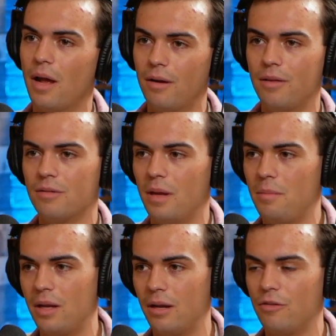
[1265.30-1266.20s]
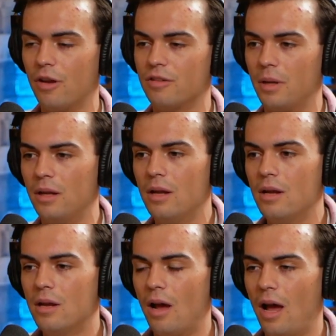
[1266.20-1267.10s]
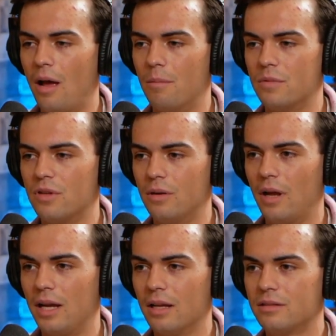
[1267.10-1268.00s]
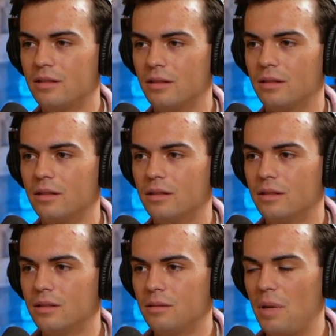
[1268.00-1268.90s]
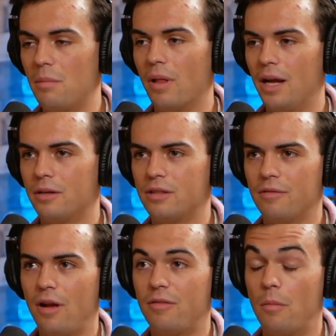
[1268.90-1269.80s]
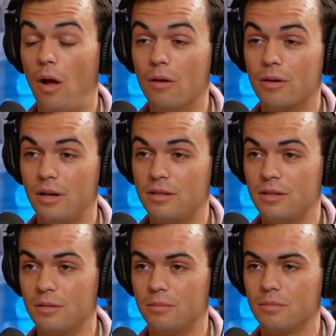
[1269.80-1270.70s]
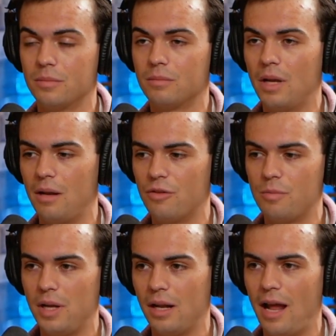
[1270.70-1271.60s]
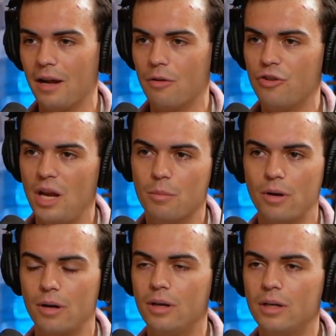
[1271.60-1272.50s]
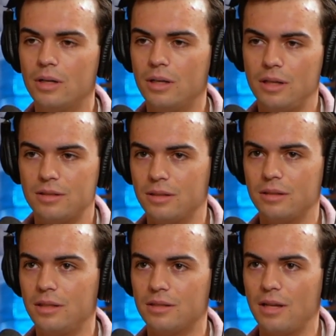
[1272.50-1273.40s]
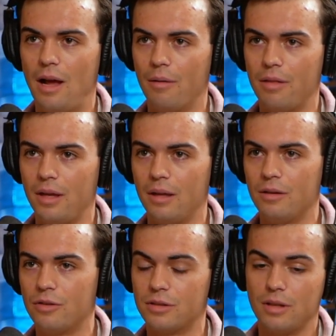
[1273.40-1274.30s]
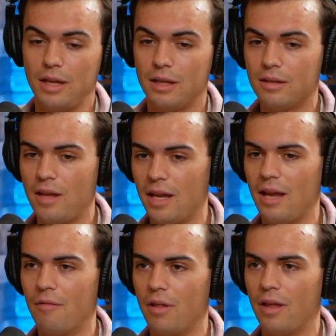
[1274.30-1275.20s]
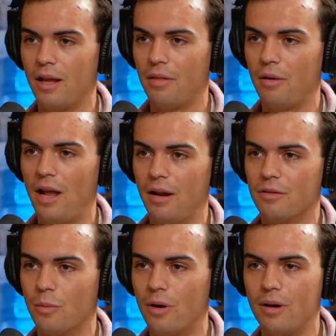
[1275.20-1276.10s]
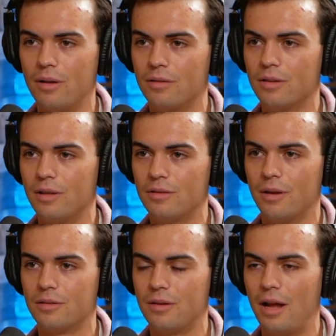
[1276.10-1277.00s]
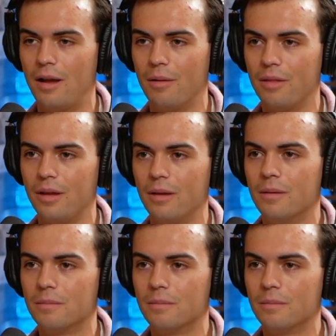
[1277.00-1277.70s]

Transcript: better. This might be an adjustment. Um, so I guess to maybe block yourself off from all criticism and just be in an echo chamber isn't isn't healthy. Just like taking everything at the, at its word is is also not healthy.